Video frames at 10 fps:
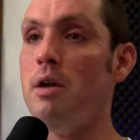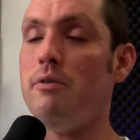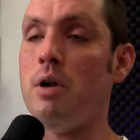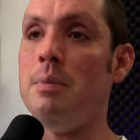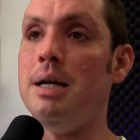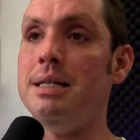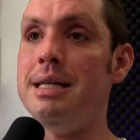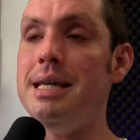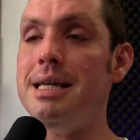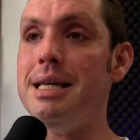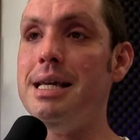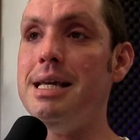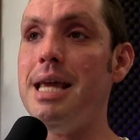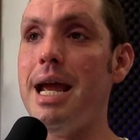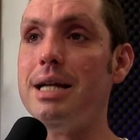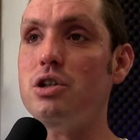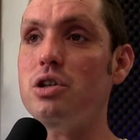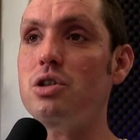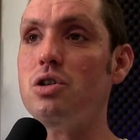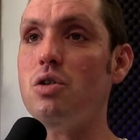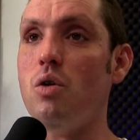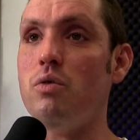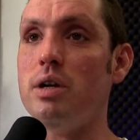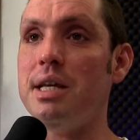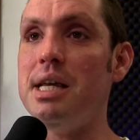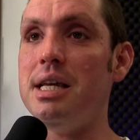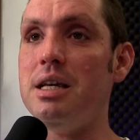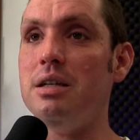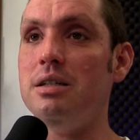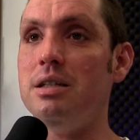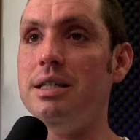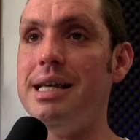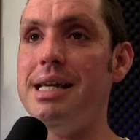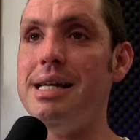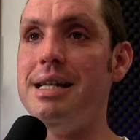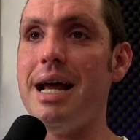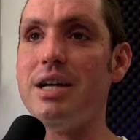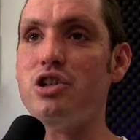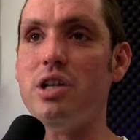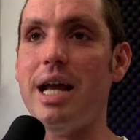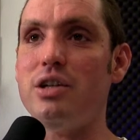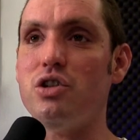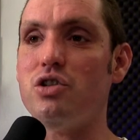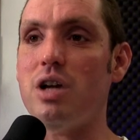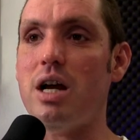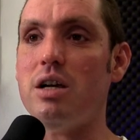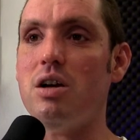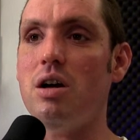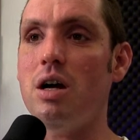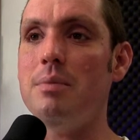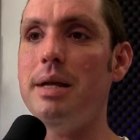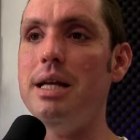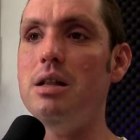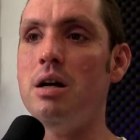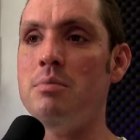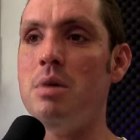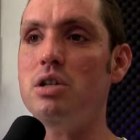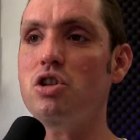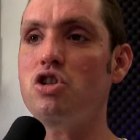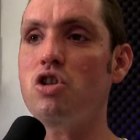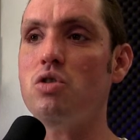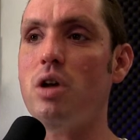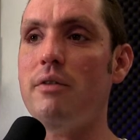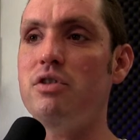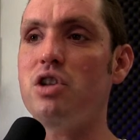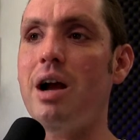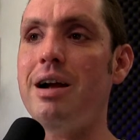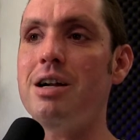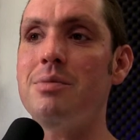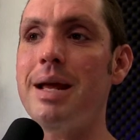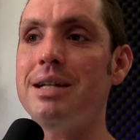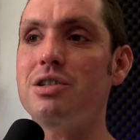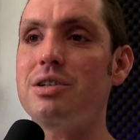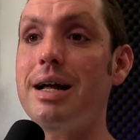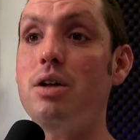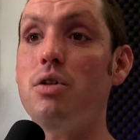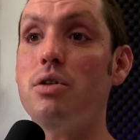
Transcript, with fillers: From Geeky Gadgets over at Geek geeky-gadgets.com. Elon Musk shows off his Iron Man style